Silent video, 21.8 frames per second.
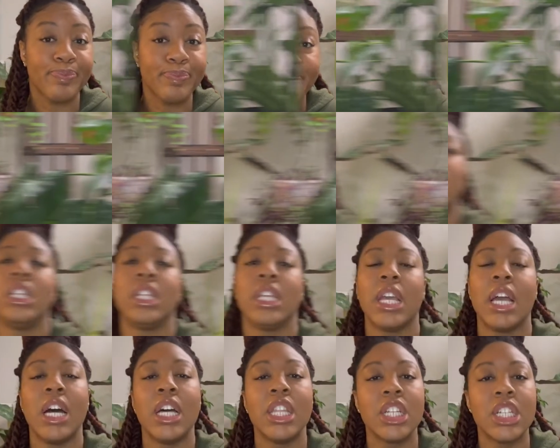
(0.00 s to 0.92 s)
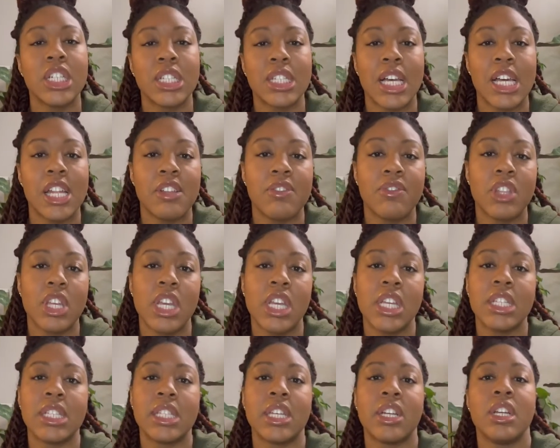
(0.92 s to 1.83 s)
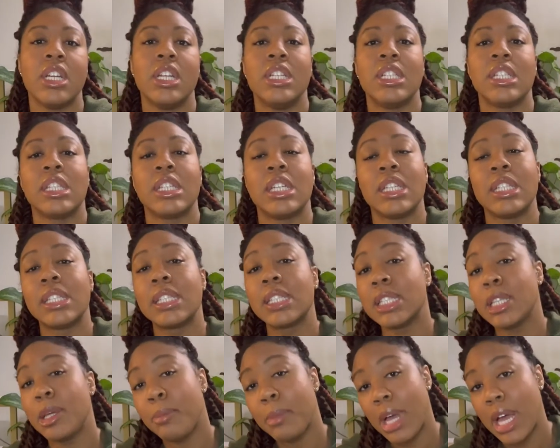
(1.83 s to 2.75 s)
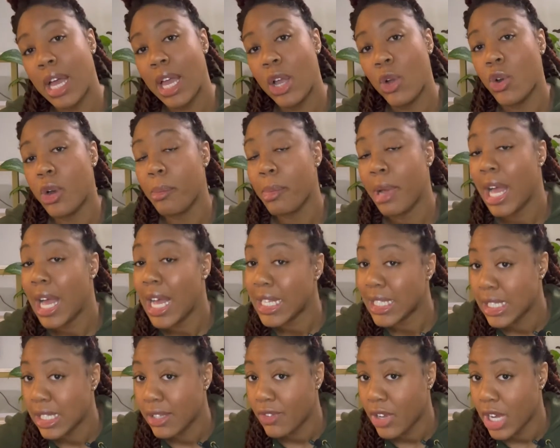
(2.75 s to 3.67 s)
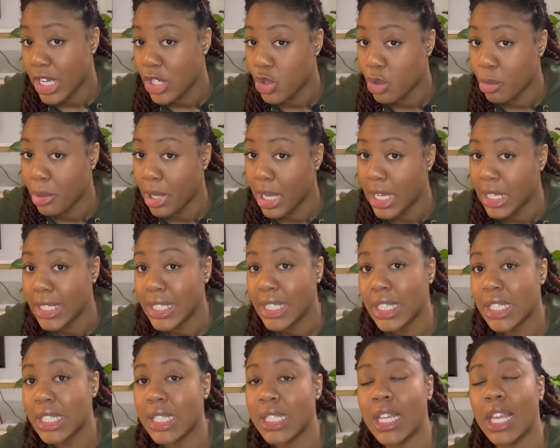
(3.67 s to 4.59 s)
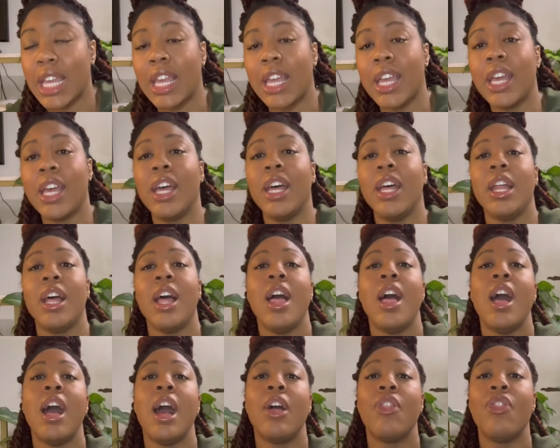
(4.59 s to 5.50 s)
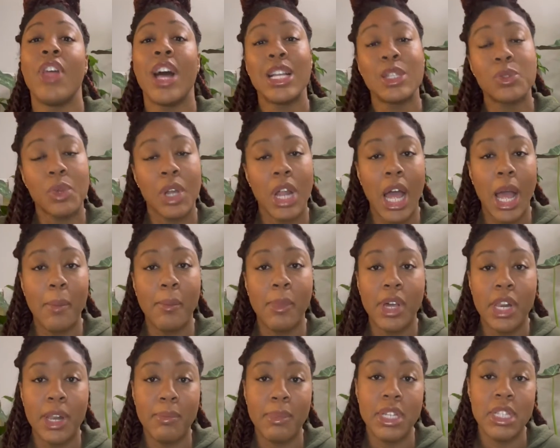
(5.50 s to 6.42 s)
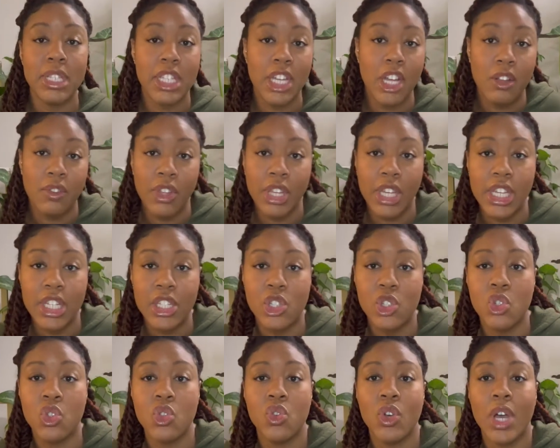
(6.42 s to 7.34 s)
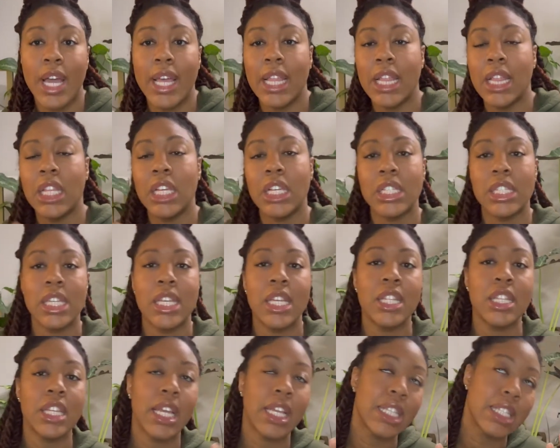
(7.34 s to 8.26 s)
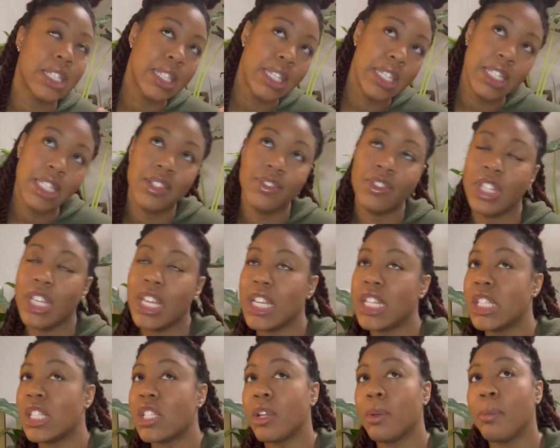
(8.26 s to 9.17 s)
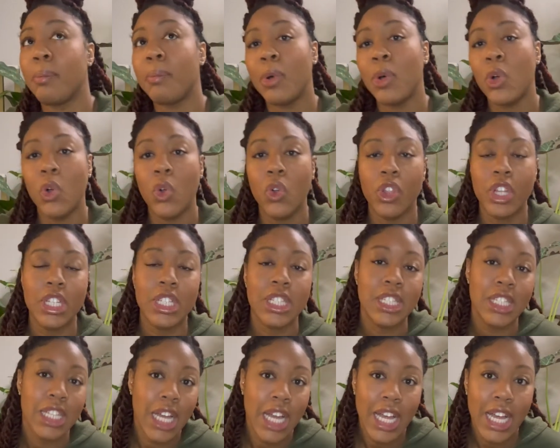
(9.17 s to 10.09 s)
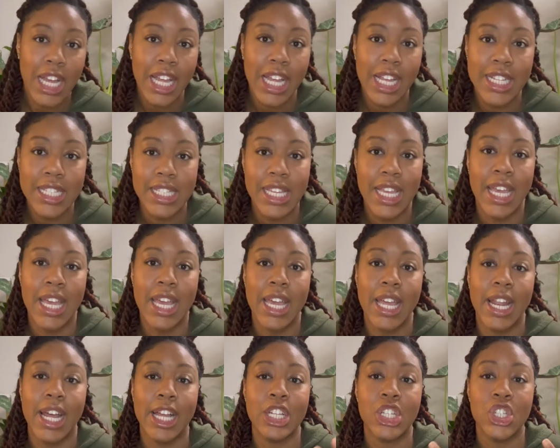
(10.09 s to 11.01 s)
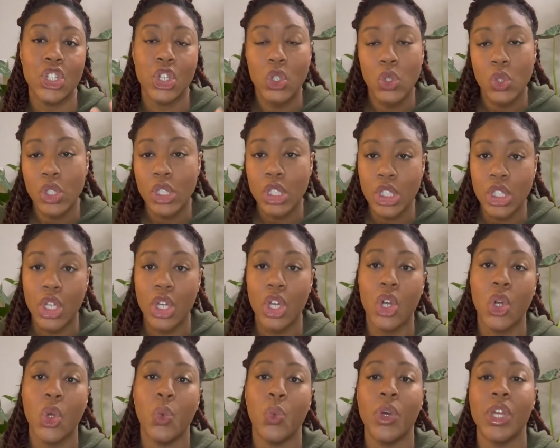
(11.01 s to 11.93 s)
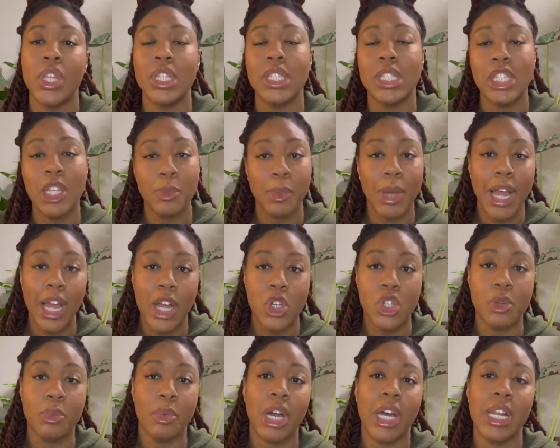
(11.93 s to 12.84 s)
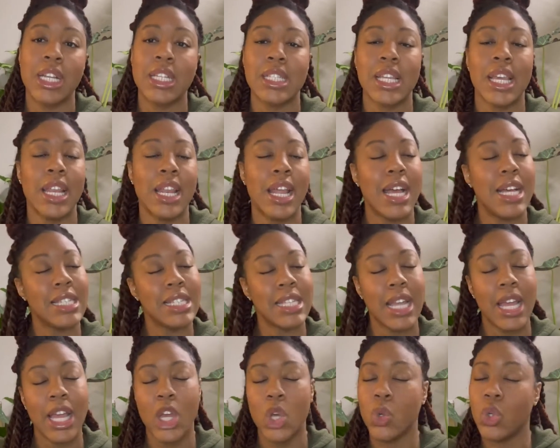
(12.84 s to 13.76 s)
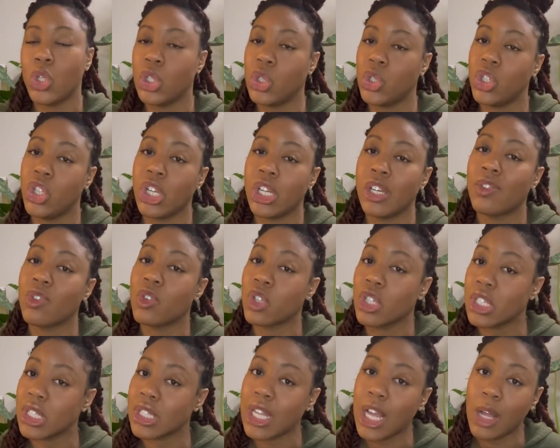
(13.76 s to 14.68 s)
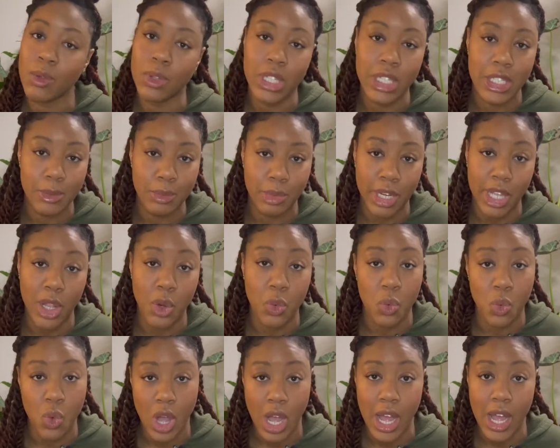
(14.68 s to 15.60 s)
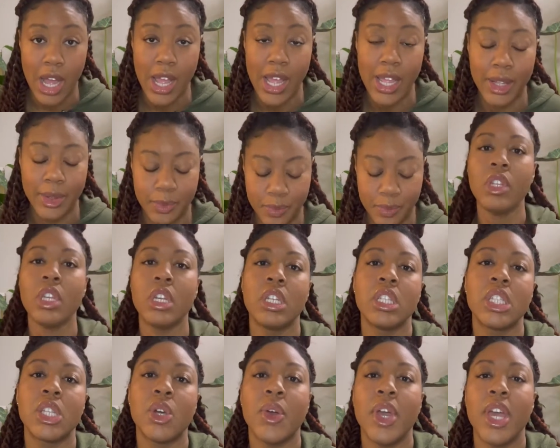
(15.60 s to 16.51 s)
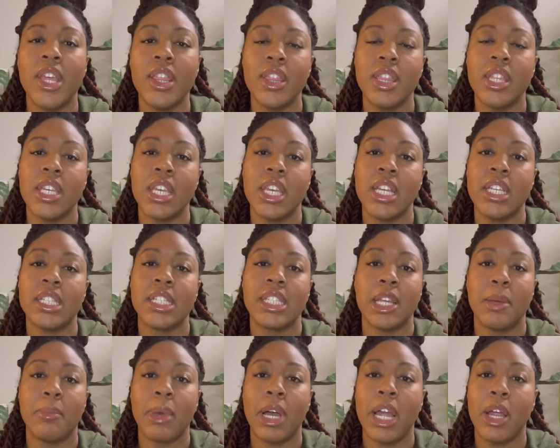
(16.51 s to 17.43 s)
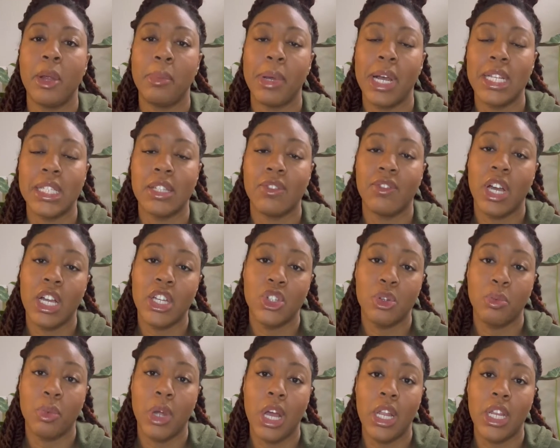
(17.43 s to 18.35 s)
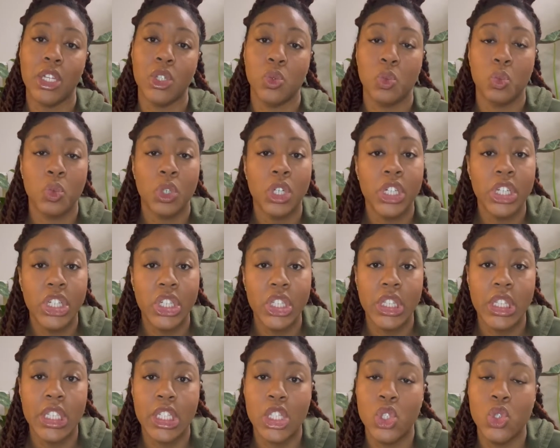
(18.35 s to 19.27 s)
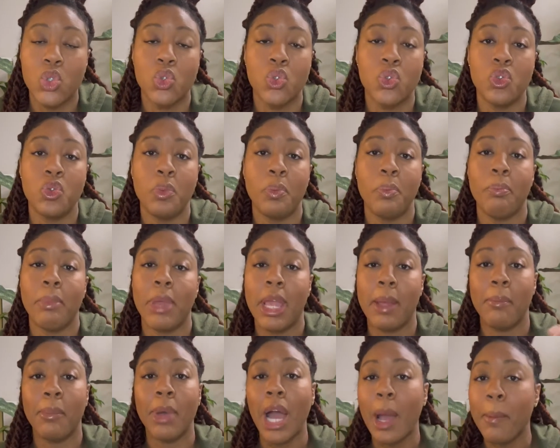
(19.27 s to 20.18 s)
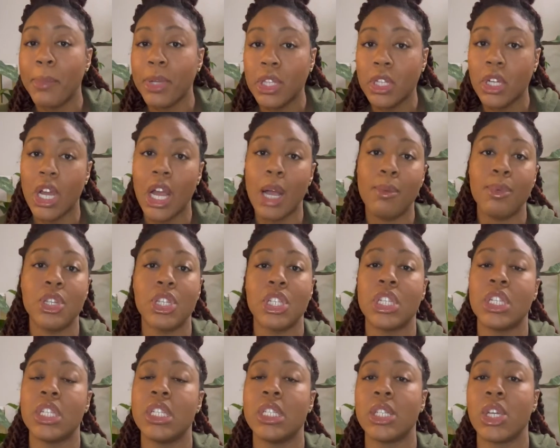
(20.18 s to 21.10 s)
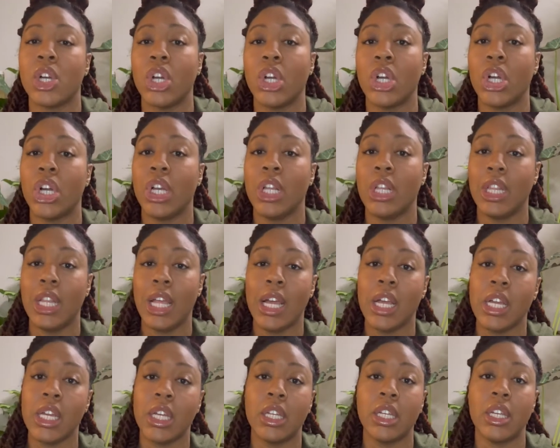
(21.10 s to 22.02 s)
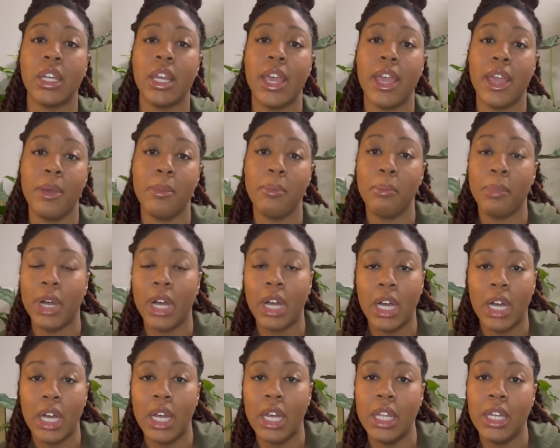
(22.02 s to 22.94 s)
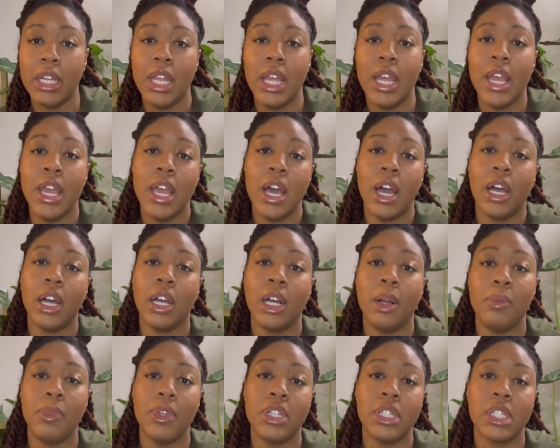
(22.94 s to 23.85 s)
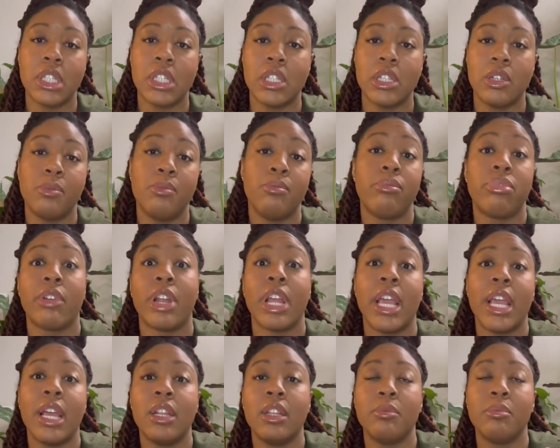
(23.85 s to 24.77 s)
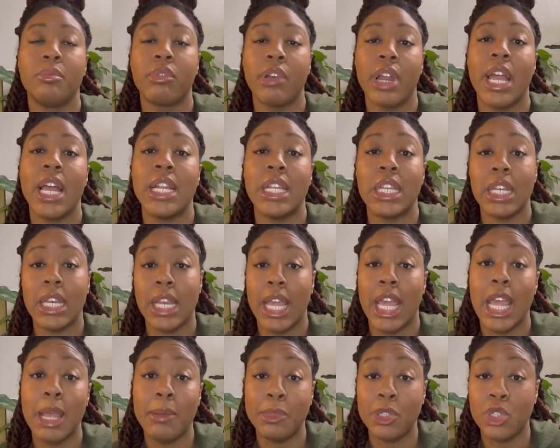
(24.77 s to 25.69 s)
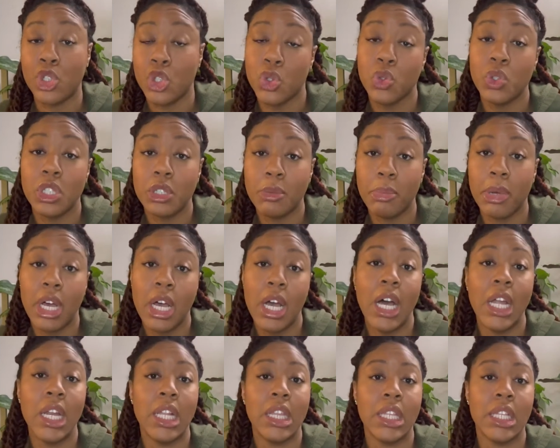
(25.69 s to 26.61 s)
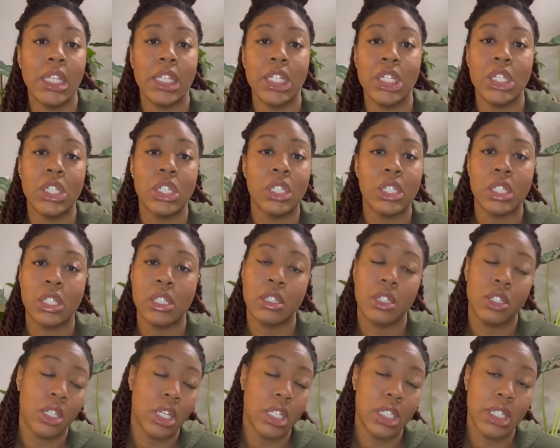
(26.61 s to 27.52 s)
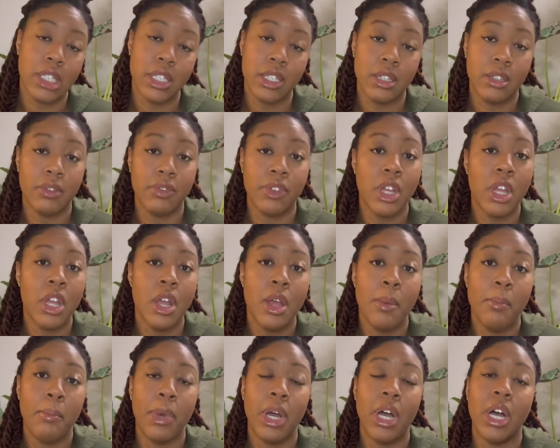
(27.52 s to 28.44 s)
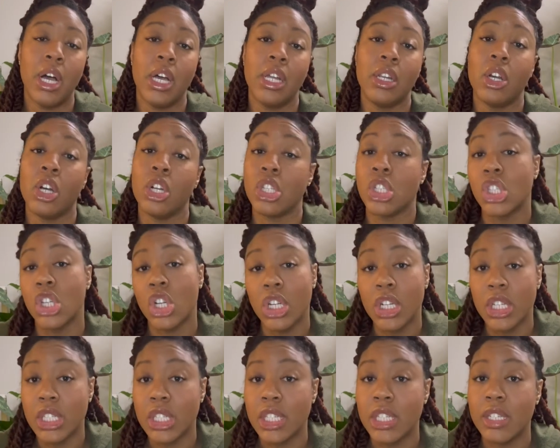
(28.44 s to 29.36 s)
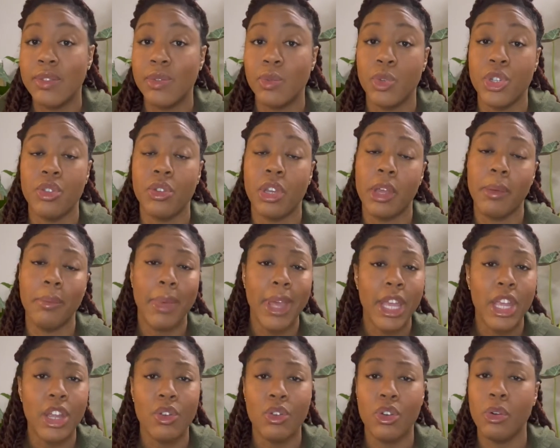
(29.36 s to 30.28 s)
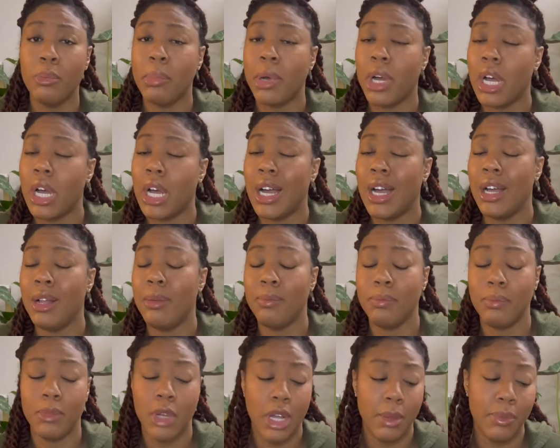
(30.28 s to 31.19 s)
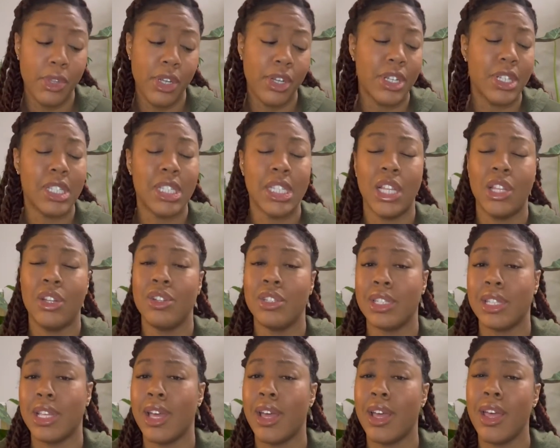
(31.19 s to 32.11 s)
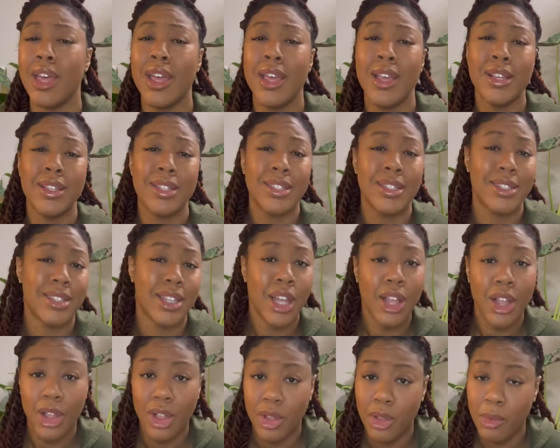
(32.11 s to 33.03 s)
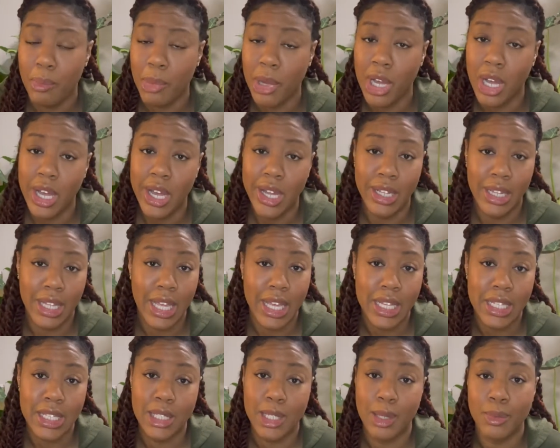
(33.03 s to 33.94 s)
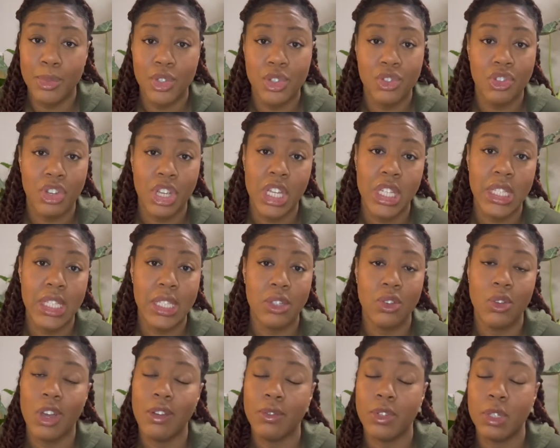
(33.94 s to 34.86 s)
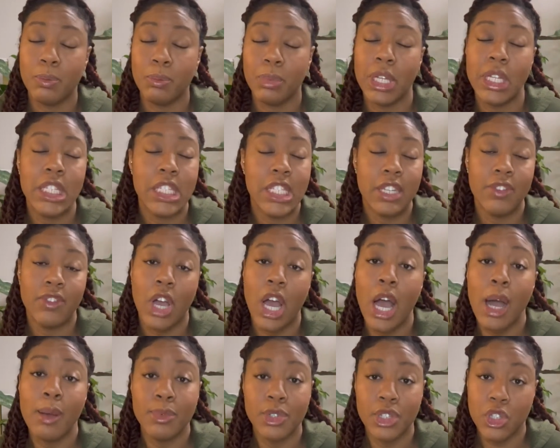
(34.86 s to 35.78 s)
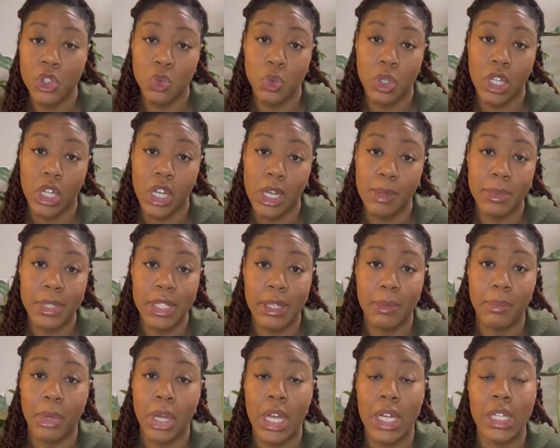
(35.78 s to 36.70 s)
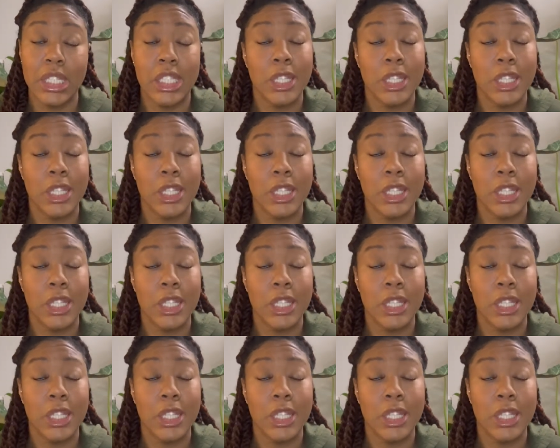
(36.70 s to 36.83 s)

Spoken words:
So on the other side of things, there is the semi or passive hydroponics. And that's what I'm going to be delving into. I looked extensively into both sides and I chose to go with semi hydroponics. And as I go along, of course, I will explain why. So in the semi or passive hydroponics world, the two main popular options are Leca and Pond. There's the brand name, the Choose a Pond, and then there's tons of pond alternatives where you can make your own pond. There are sellers that sell pond-like substrates. You have plenty of options when it comes to ponds.